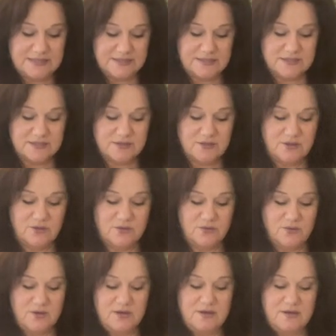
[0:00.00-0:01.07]
So
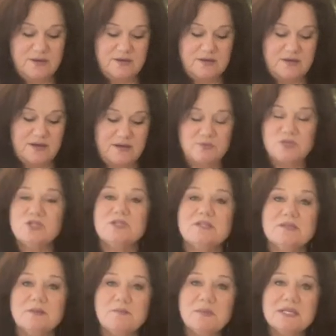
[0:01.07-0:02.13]
I'm
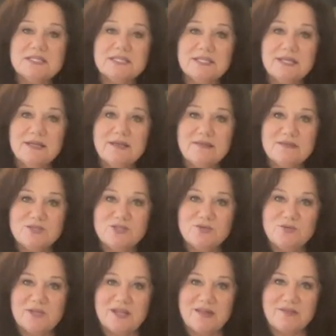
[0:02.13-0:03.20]
just mixing the two
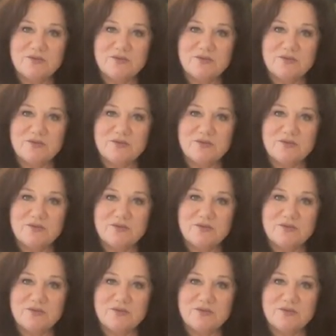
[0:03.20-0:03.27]
together.